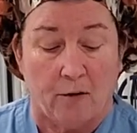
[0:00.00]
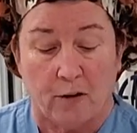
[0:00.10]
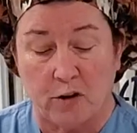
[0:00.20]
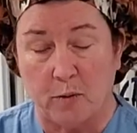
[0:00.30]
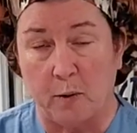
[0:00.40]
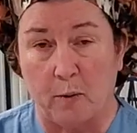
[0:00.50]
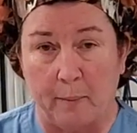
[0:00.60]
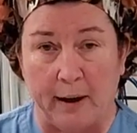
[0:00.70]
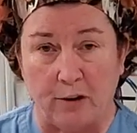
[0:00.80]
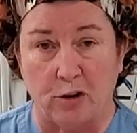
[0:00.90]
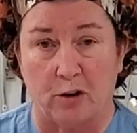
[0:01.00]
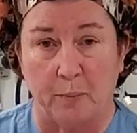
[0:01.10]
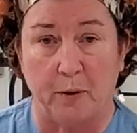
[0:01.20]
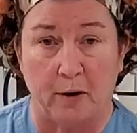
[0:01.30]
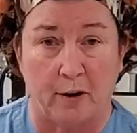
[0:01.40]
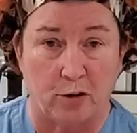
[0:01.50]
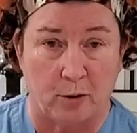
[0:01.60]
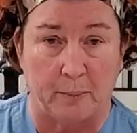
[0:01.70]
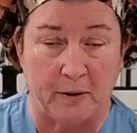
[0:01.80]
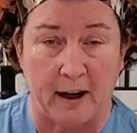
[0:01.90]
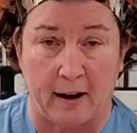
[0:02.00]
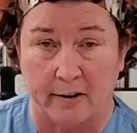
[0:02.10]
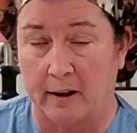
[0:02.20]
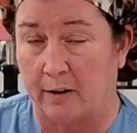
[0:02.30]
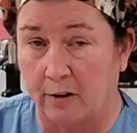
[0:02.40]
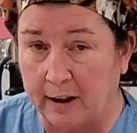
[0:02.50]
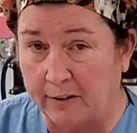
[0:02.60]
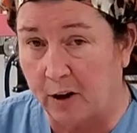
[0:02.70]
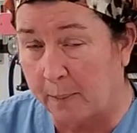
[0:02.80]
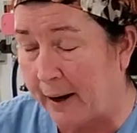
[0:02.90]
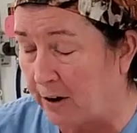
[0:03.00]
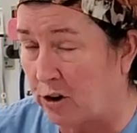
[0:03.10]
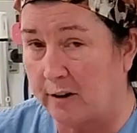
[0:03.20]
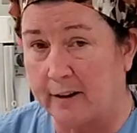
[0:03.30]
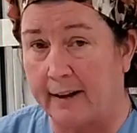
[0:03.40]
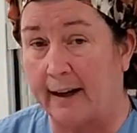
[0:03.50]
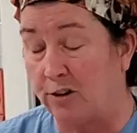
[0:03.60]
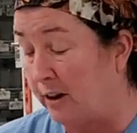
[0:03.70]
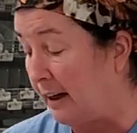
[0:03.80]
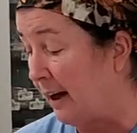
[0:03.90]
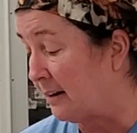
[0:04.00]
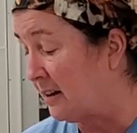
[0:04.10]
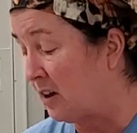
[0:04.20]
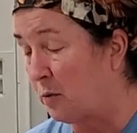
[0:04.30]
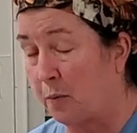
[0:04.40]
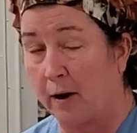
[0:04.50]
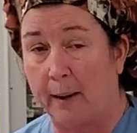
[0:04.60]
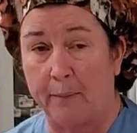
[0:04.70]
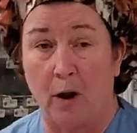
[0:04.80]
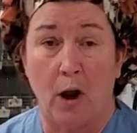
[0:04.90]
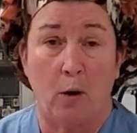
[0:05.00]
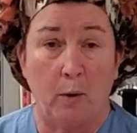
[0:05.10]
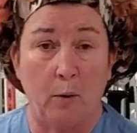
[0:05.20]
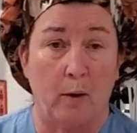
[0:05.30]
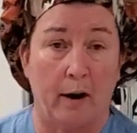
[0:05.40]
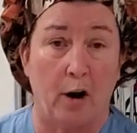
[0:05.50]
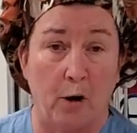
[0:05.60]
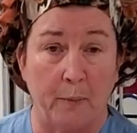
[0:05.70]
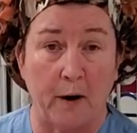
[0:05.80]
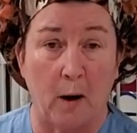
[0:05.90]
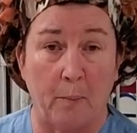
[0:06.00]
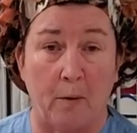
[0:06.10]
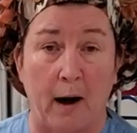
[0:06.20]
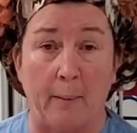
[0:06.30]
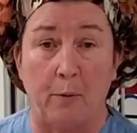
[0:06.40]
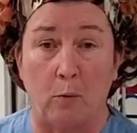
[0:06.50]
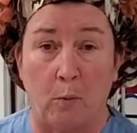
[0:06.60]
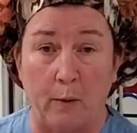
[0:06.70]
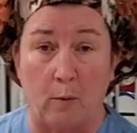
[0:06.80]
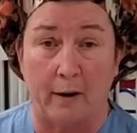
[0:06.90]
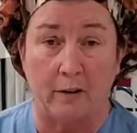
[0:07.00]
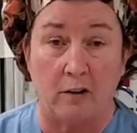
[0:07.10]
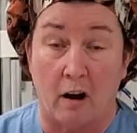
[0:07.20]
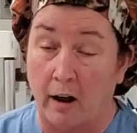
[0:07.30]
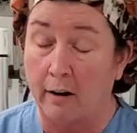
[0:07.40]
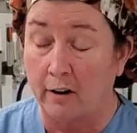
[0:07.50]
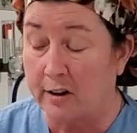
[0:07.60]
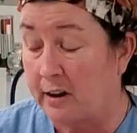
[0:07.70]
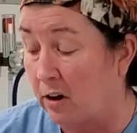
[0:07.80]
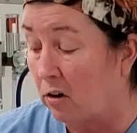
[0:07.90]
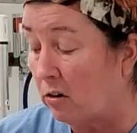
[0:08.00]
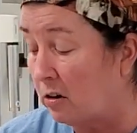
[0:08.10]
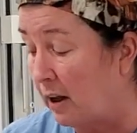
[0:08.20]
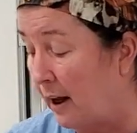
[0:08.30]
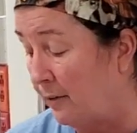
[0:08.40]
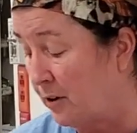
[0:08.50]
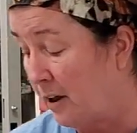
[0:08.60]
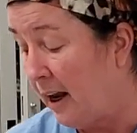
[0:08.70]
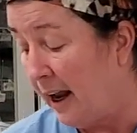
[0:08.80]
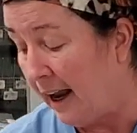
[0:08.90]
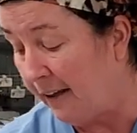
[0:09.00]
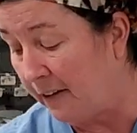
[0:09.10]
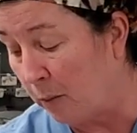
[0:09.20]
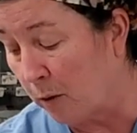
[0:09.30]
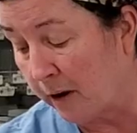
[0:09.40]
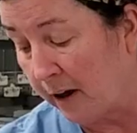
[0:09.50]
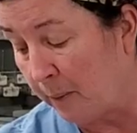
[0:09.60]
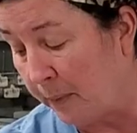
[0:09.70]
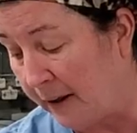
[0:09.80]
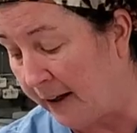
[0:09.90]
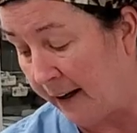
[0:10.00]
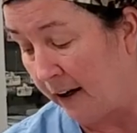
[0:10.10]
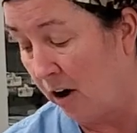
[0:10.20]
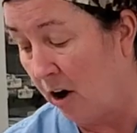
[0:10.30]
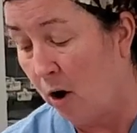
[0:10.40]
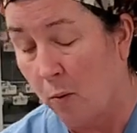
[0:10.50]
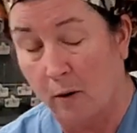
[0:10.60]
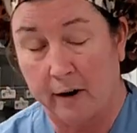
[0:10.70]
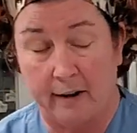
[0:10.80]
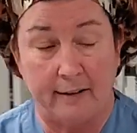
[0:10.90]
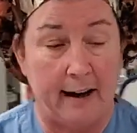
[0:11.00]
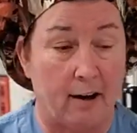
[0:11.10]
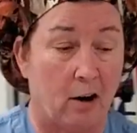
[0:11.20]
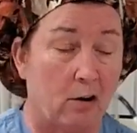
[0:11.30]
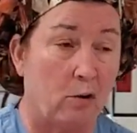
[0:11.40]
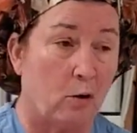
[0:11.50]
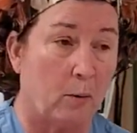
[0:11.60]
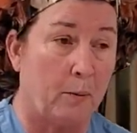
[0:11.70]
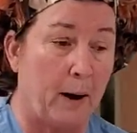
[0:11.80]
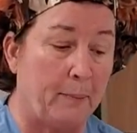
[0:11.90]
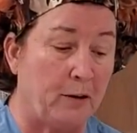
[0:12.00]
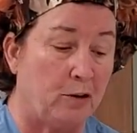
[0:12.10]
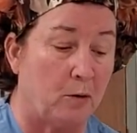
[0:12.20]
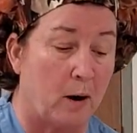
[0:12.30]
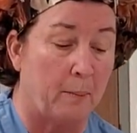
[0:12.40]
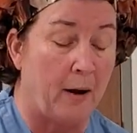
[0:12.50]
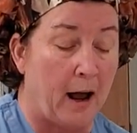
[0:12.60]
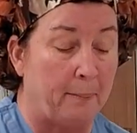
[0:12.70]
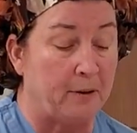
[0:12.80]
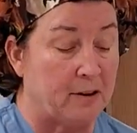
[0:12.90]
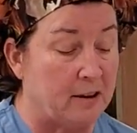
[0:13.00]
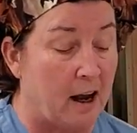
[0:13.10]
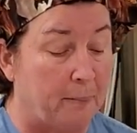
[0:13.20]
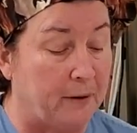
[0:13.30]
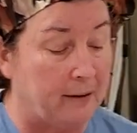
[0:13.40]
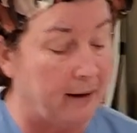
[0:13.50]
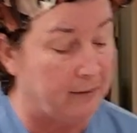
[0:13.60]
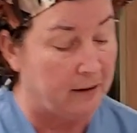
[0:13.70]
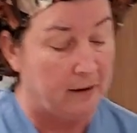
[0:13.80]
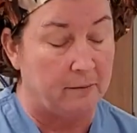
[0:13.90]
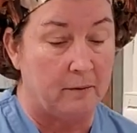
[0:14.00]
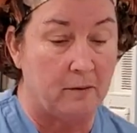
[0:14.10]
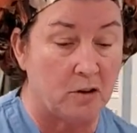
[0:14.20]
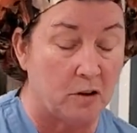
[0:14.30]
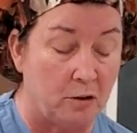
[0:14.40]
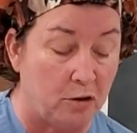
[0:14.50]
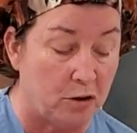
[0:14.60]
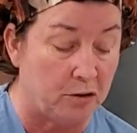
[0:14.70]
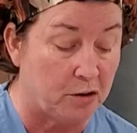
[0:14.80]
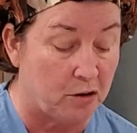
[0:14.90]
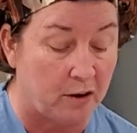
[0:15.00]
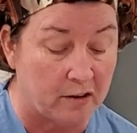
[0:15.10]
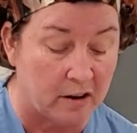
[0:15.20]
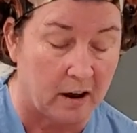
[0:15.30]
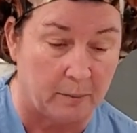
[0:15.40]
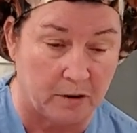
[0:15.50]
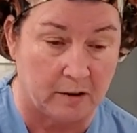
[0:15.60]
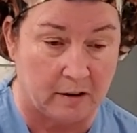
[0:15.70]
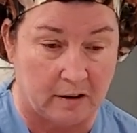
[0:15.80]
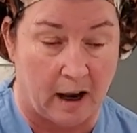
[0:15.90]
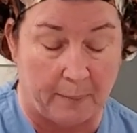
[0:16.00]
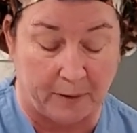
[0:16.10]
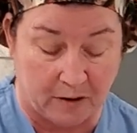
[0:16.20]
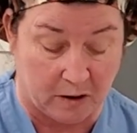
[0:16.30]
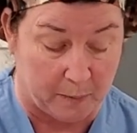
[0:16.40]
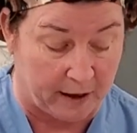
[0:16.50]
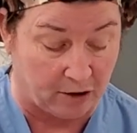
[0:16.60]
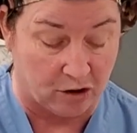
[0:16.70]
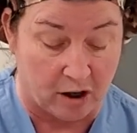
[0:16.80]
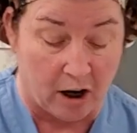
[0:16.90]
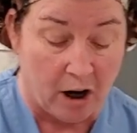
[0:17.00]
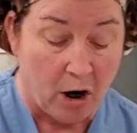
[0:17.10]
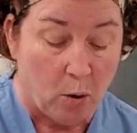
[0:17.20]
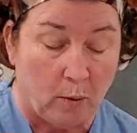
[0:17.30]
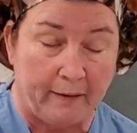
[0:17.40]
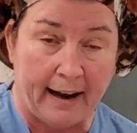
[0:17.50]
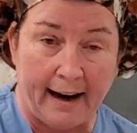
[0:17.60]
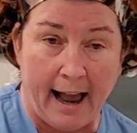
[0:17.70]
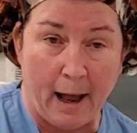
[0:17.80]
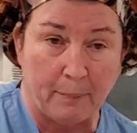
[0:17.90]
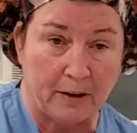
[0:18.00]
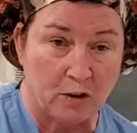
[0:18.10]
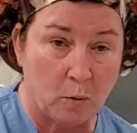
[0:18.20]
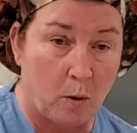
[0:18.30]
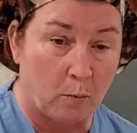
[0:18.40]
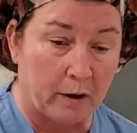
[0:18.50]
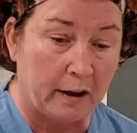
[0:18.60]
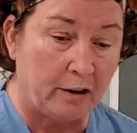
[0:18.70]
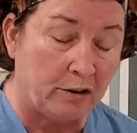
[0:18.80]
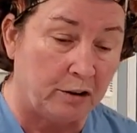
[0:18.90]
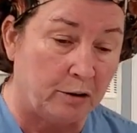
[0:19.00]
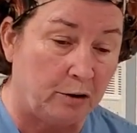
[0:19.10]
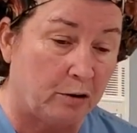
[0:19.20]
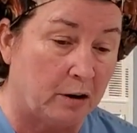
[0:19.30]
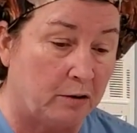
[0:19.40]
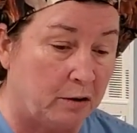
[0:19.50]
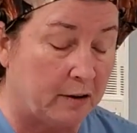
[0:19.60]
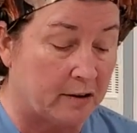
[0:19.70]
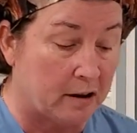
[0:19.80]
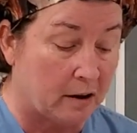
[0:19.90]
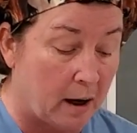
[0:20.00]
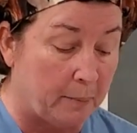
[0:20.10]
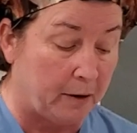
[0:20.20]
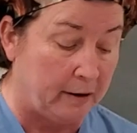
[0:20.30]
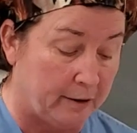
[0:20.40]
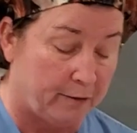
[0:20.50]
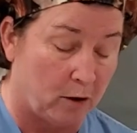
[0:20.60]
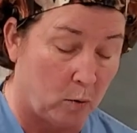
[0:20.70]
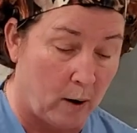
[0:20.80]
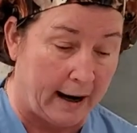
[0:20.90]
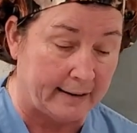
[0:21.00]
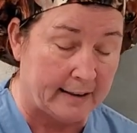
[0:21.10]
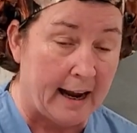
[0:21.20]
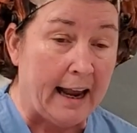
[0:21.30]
First, we want to make sure to put our drip towels underneath our patient to catch any excess prep. We want to open our prep, we want to don our sterile gloves, and then we're going to begin. We're going to take our Chloraprep and do our pop and stop and let the solution start to come to the top of the sponge. When that happens, what we're going to do, you can do this a couple of different ways.